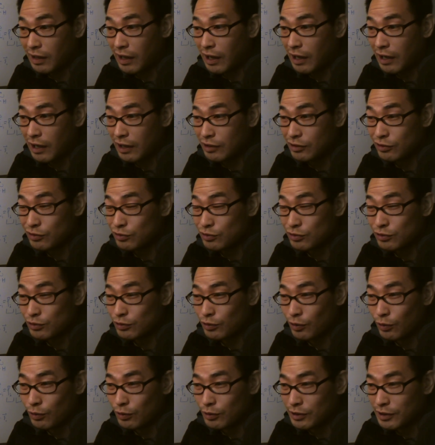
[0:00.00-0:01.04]
I used to know
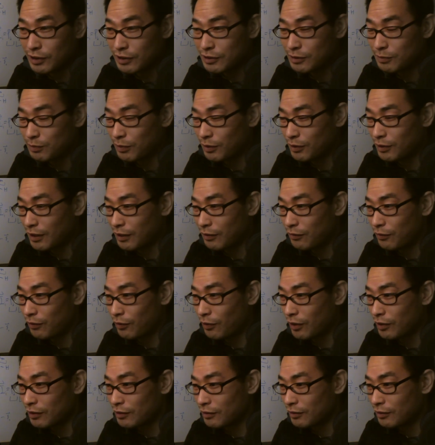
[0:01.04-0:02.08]
all this, but I
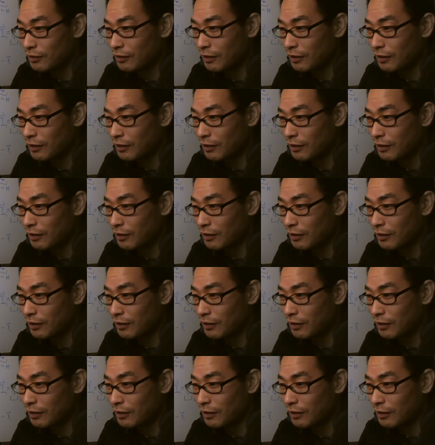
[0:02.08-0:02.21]
forgot.